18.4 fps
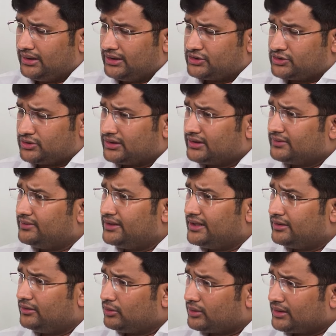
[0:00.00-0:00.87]
ensure that
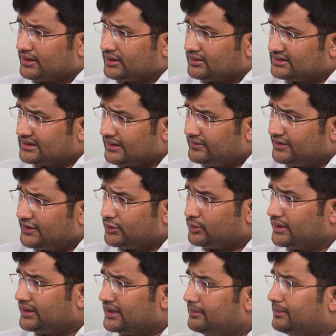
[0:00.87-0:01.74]
we look at a 70
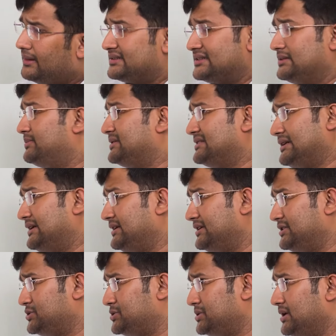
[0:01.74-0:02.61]
to 80 passing
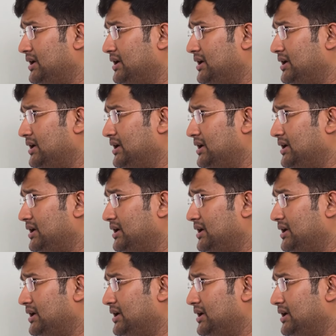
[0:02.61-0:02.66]
percentage.